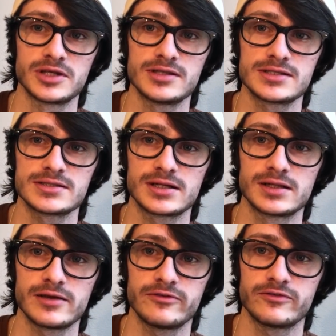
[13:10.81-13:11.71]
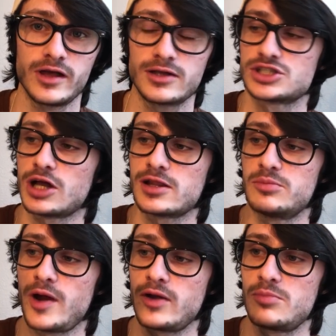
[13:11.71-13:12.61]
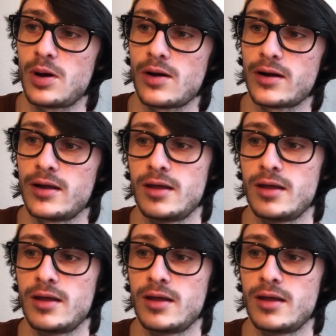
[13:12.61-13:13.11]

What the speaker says: This is a Cliff chocolate brownie bar,